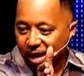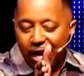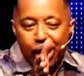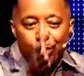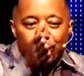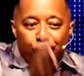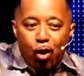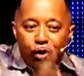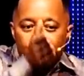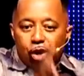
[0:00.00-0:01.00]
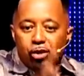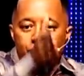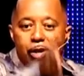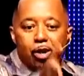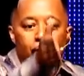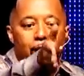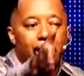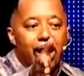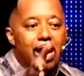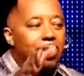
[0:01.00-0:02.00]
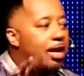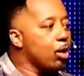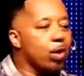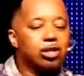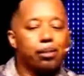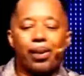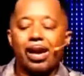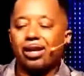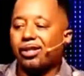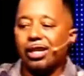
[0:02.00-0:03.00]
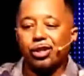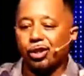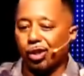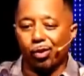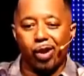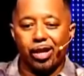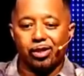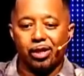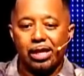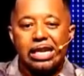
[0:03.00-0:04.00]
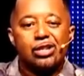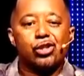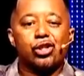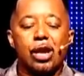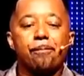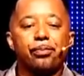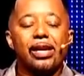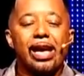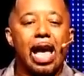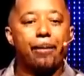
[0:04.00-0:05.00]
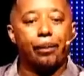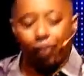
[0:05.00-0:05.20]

He was focused on the miracle at hand that he wasn't paying attention to the rest. Something happened.